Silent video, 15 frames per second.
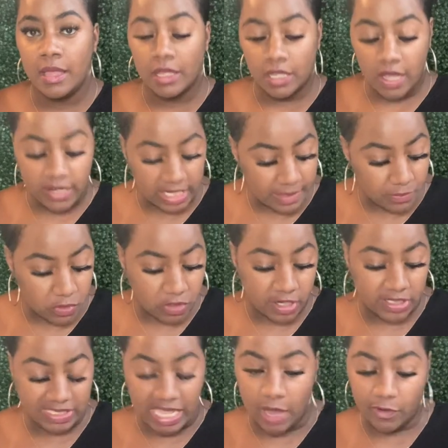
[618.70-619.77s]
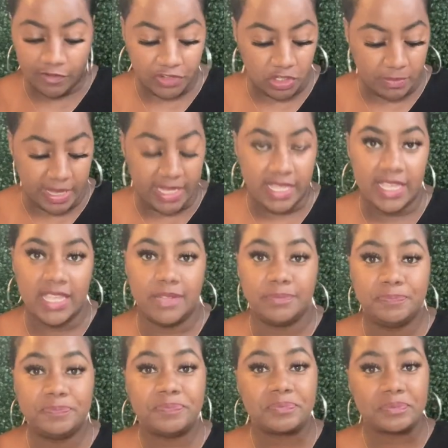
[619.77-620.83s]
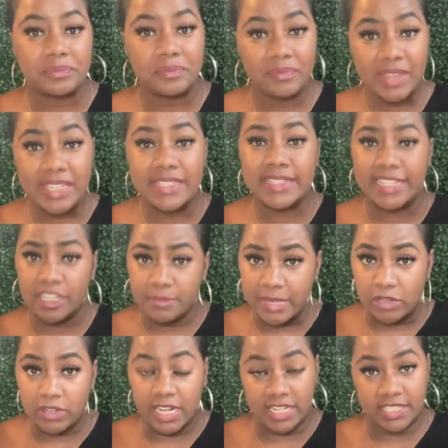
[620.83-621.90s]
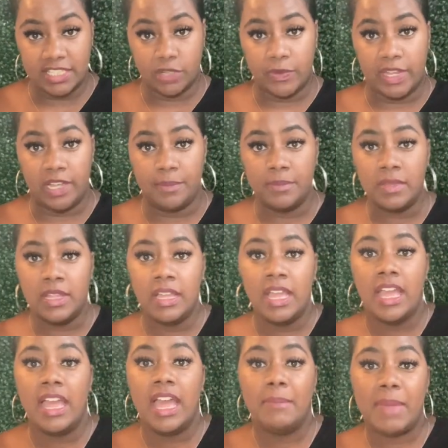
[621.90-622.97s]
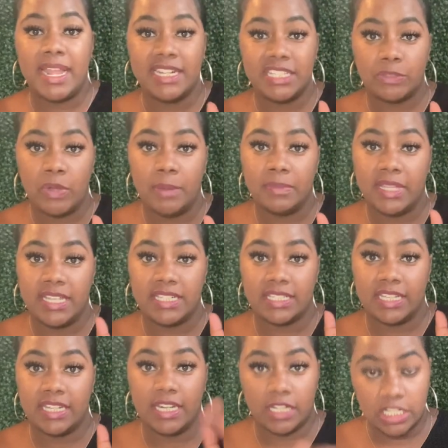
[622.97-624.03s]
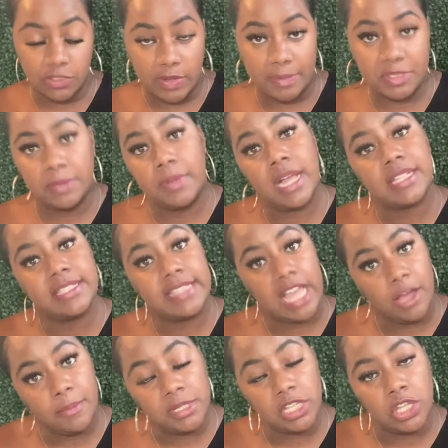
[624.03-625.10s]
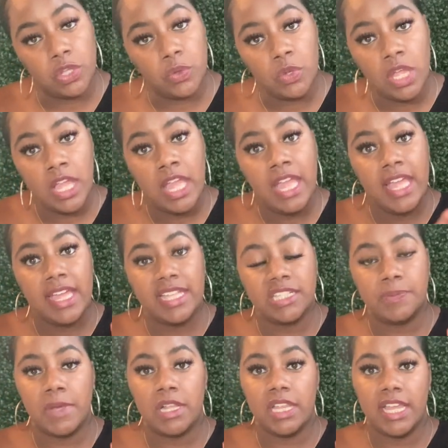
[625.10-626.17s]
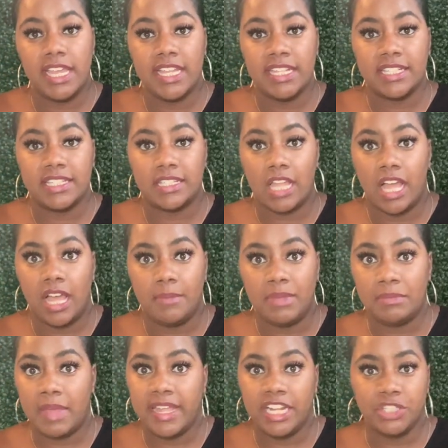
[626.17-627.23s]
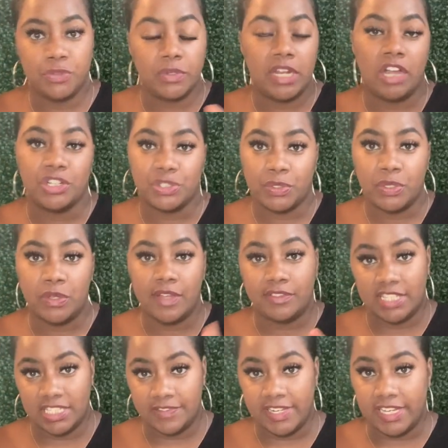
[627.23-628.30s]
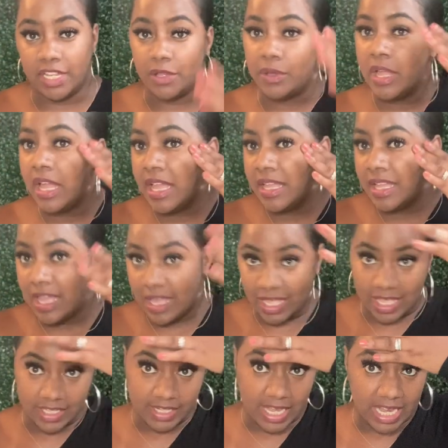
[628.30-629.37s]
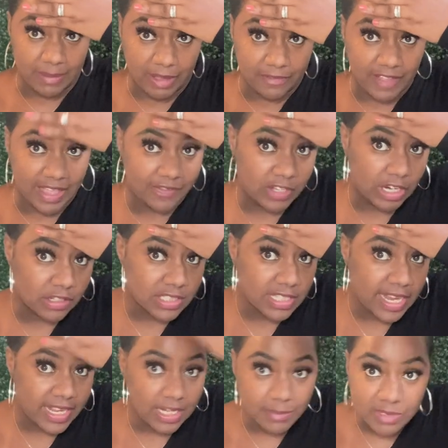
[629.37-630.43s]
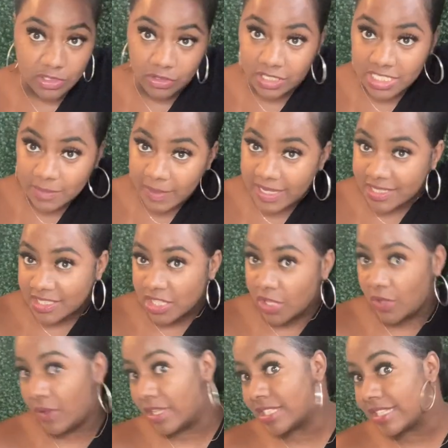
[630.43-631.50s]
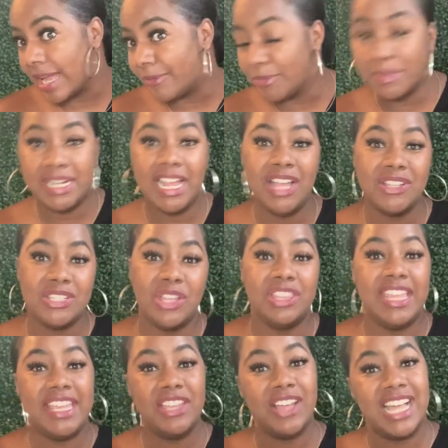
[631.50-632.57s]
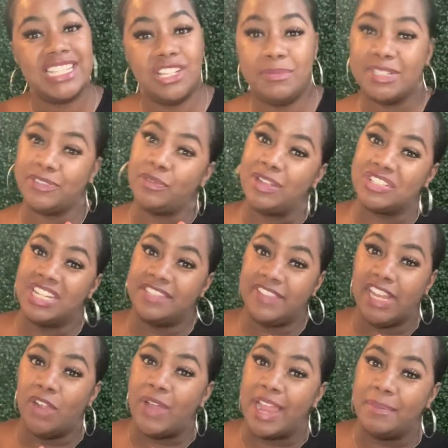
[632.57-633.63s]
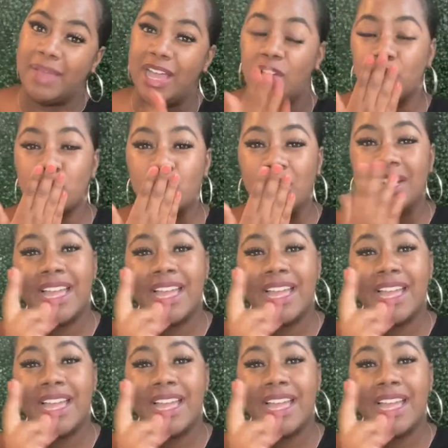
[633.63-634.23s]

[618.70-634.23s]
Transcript: cutting boards, however you make it, D M me on Instagram. My Instagram is in the description box down below, as well as um, in my intro and outro of this video. Uh, yeah, I got my five foot out today and I'm starting to sweat, so it's time for me to go. So thank you guys so much for watching this video. I am out.